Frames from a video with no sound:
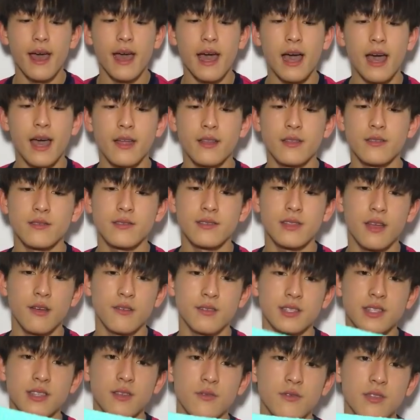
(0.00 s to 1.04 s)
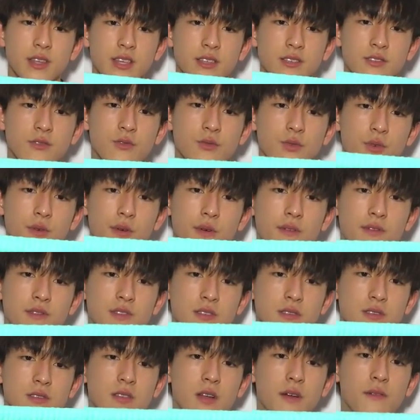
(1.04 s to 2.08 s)
and there are still these grooves
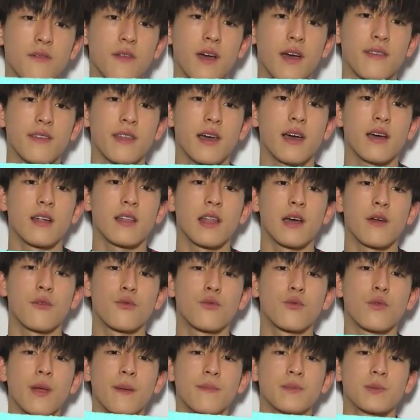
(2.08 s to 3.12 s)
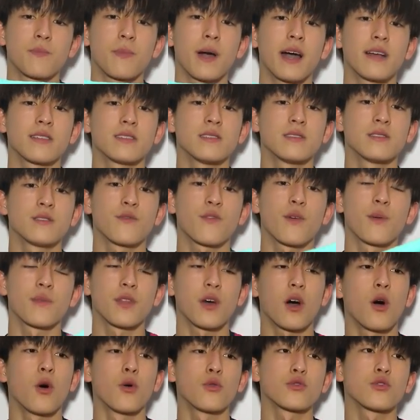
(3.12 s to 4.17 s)
and stuff like that, like ribbed patterns from
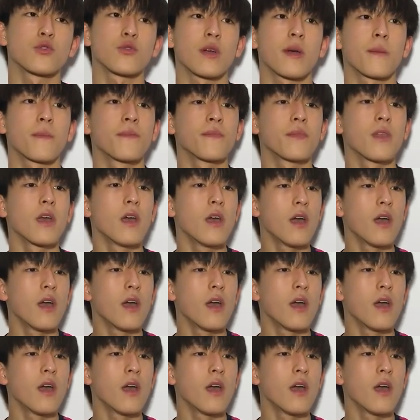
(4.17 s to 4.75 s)
the old grip.